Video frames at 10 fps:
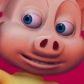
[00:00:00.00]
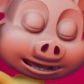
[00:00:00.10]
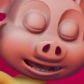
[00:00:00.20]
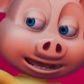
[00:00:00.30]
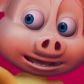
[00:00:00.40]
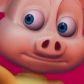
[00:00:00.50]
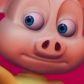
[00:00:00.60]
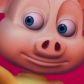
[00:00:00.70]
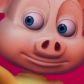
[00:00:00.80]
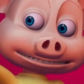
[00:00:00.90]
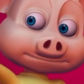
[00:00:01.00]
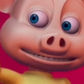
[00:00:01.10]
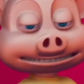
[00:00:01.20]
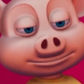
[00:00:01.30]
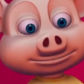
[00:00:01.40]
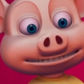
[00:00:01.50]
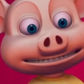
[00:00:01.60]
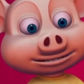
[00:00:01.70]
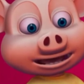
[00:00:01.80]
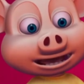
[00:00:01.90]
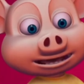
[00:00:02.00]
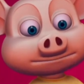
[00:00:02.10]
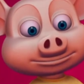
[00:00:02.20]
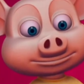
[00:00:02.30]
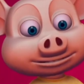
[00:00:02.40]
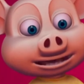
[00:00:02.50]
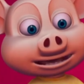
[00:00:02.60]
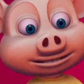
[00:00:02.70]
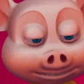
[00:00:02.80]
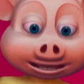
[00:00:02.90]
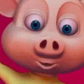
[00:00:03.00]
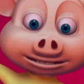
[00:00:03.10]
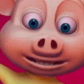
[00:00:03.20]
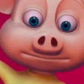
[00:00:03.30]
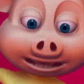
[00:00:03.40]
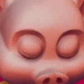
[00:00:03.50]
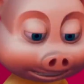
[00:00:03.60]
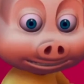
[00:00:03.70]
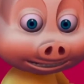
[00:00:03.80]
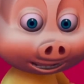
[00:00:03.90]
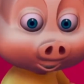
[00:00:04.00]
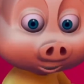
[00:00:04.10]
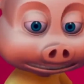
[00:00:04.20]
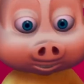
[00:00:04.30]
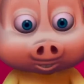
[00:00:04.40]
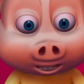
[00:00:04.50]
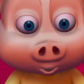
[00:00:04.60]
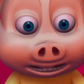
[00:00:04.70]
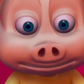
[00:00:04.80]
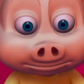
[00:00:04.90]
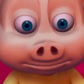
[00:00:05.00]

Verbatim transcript: laugh. If he cheers up, then the sun will come out and the clouds will go away.